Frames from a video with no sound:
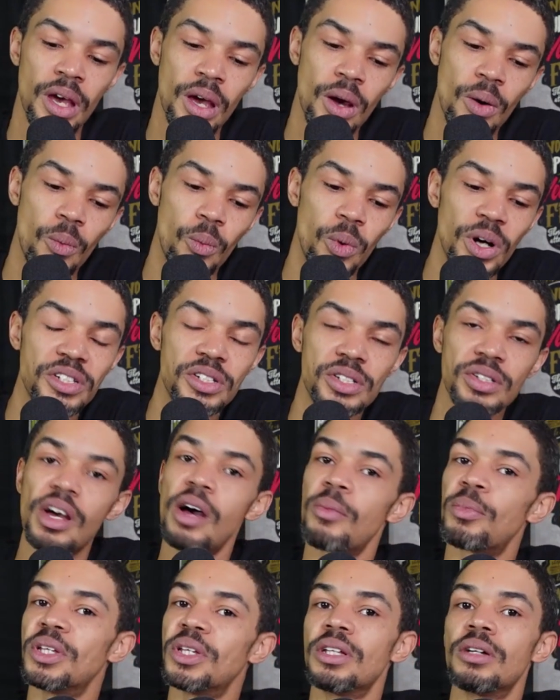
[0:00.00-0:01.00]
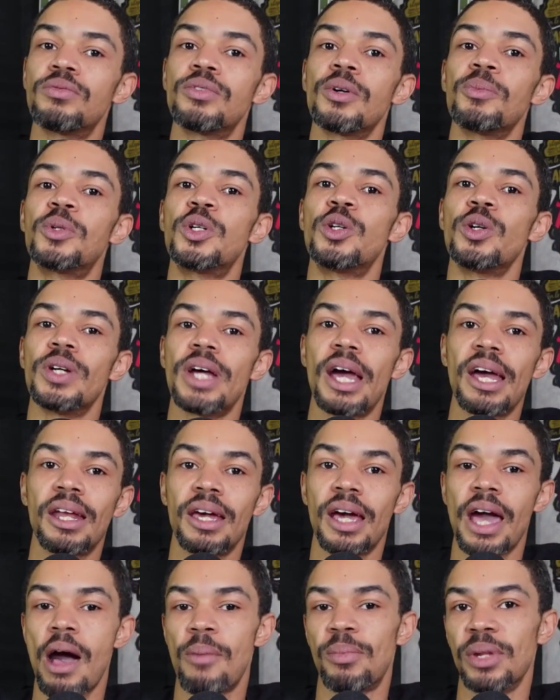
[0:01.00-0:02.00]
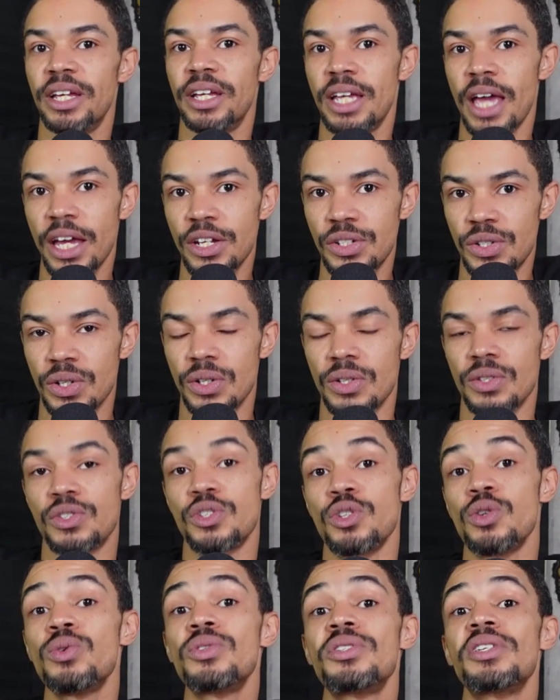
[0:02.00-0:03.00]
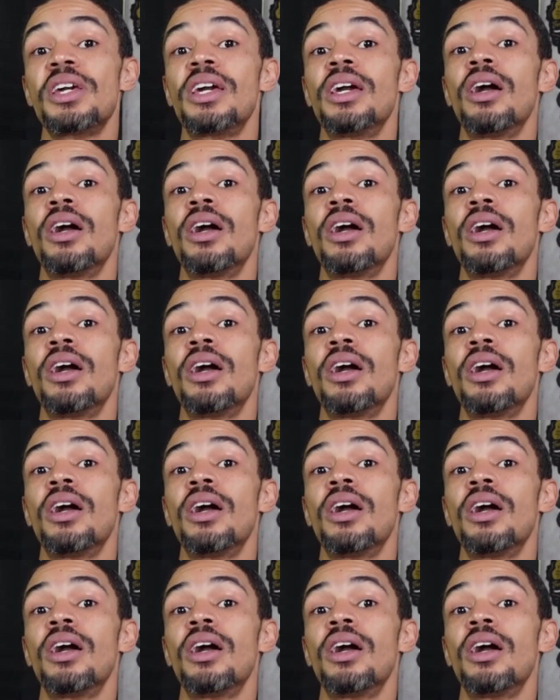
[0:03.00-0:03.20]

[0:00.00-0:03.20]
what's stopping them from creating applications using